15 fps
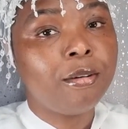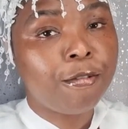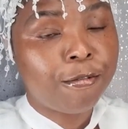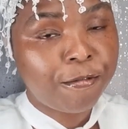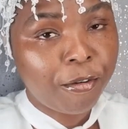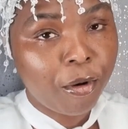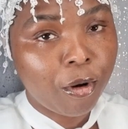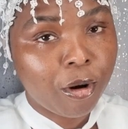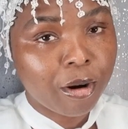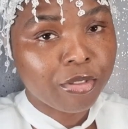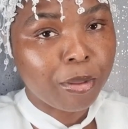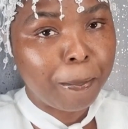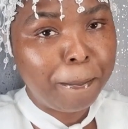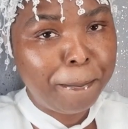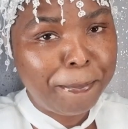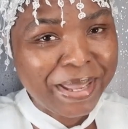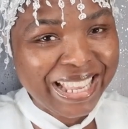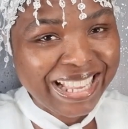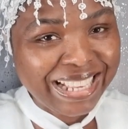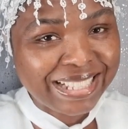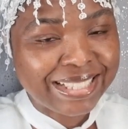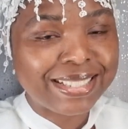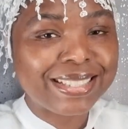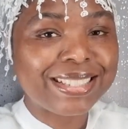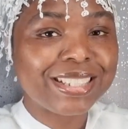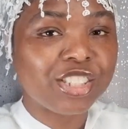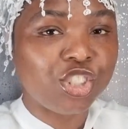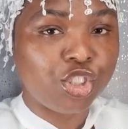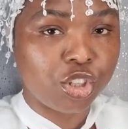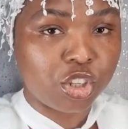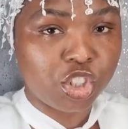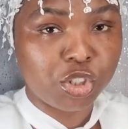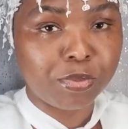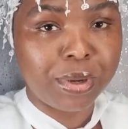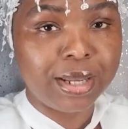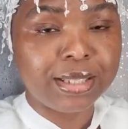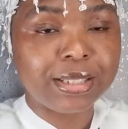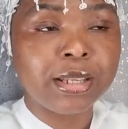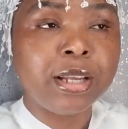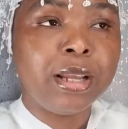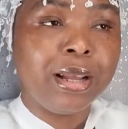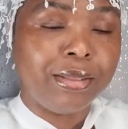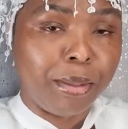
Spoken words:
for the beast judgment.